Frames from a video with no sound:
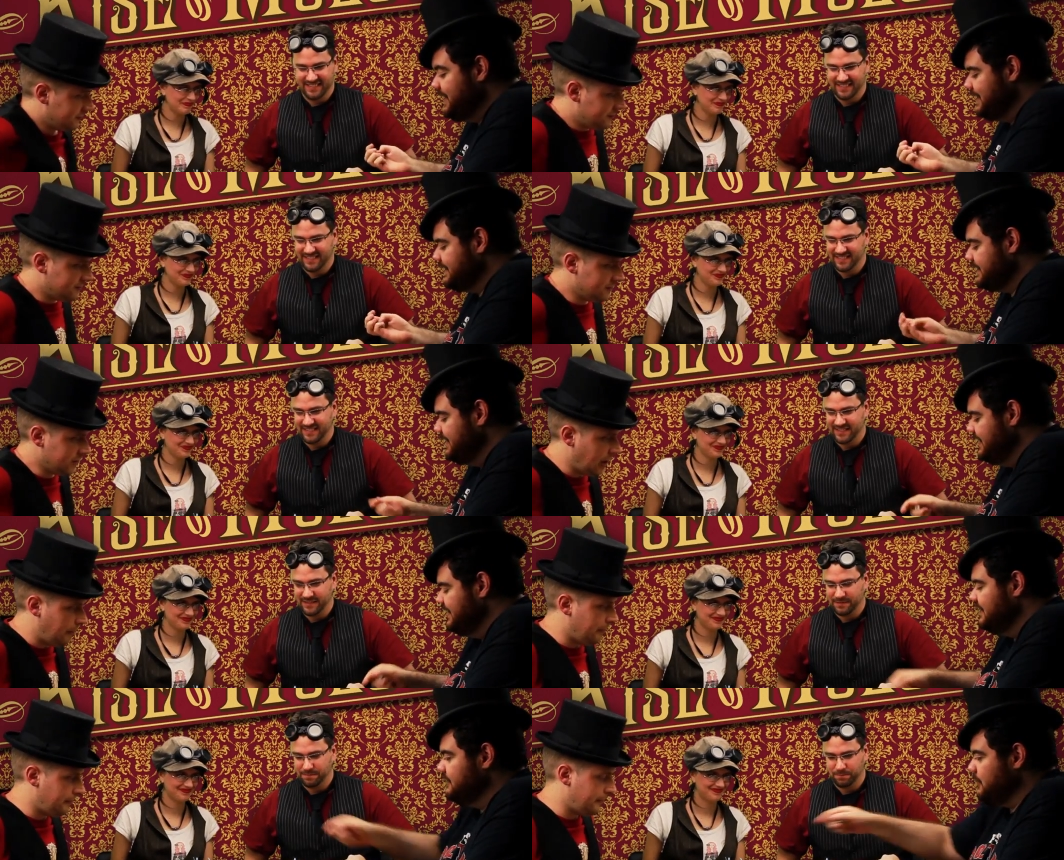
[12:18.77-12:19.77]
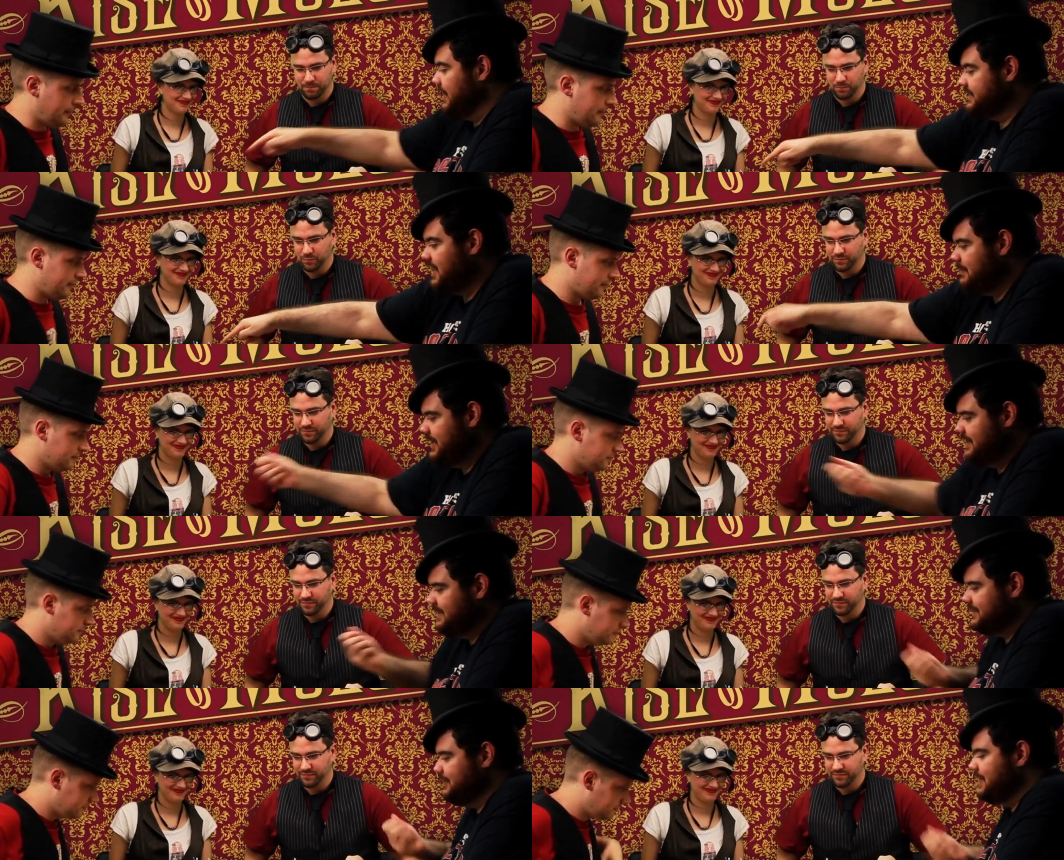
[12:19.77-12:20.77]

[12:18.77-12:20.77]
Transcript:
Speaker 1: hits. Yep. For my zombie, let's see what